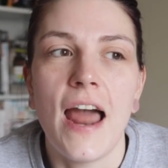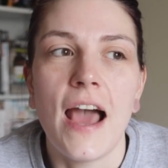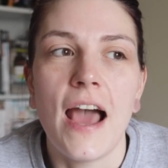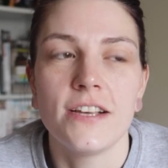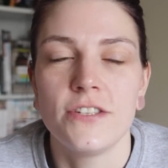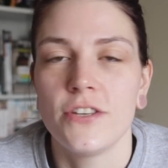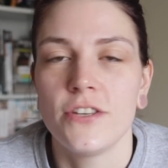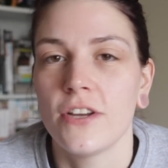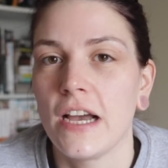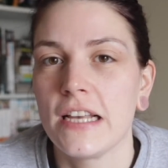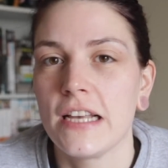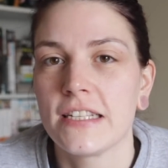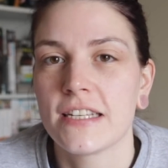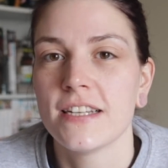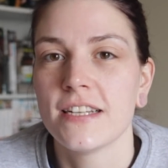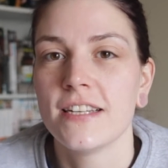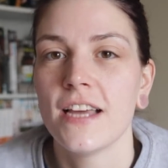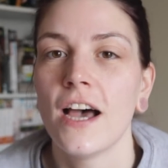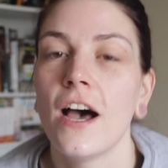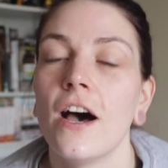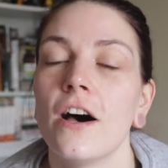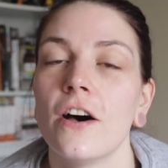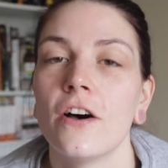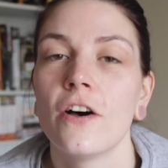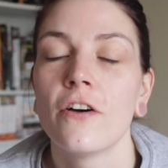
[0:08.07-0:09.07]
as you guys can
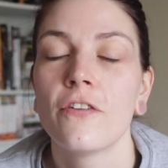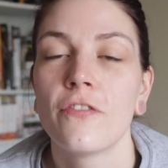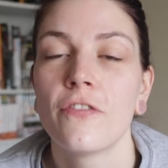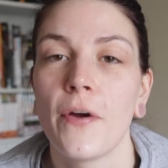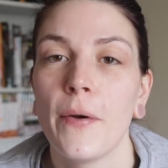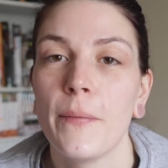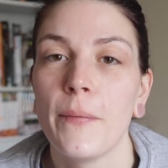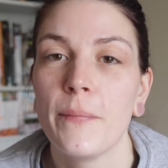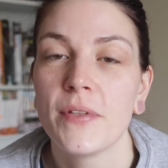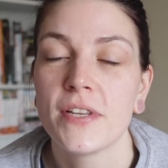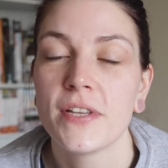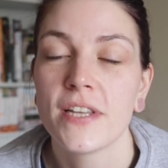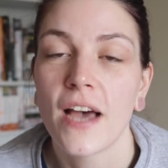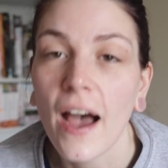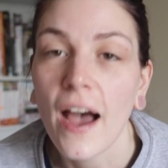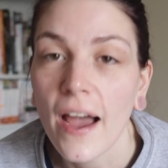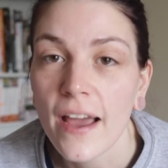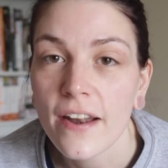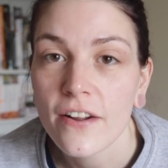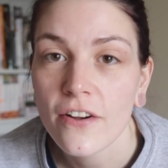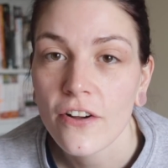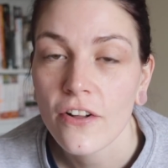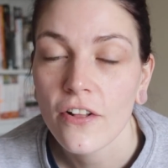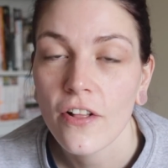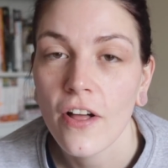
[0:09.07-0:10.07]
tell from the
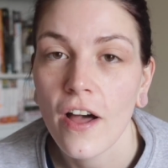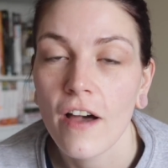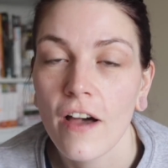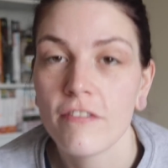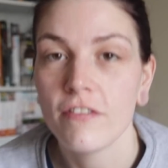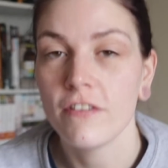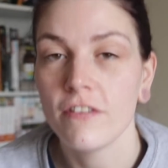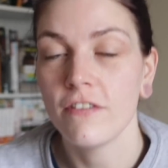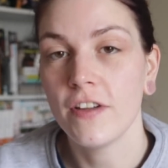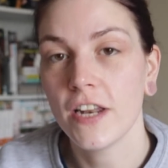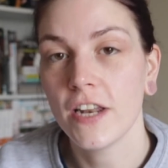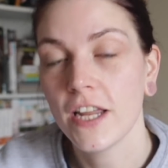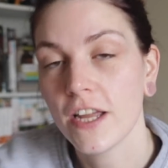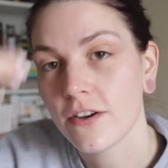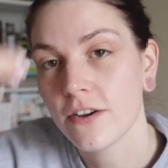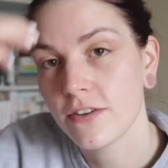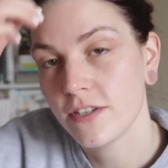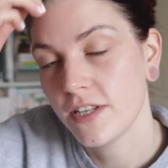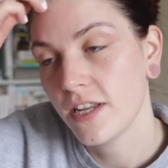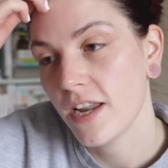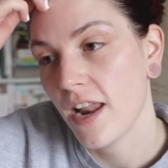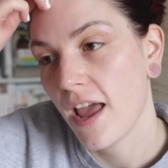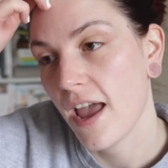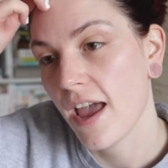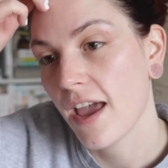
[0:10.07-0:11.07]
title of the video
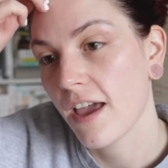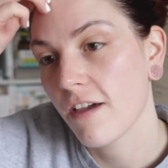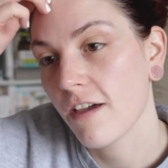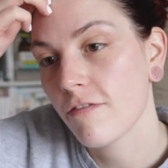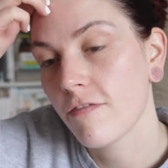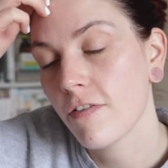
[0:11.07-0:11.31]
today,